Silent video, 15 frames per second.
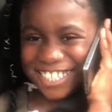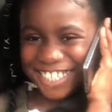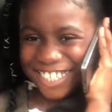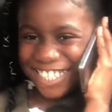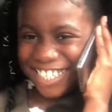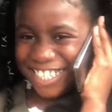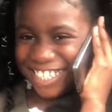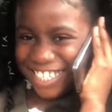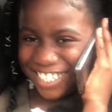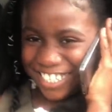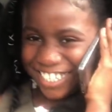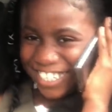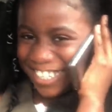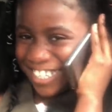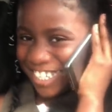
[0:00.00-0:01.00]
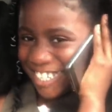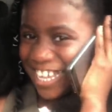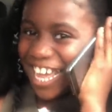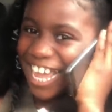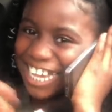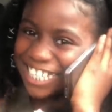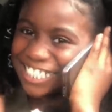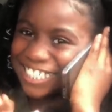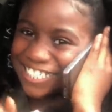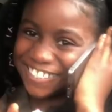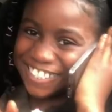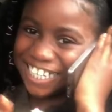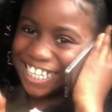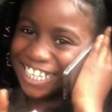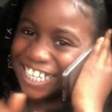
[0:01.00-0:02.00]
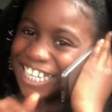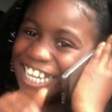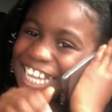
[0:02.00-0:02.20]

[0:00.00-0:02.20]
So cute. I know, right?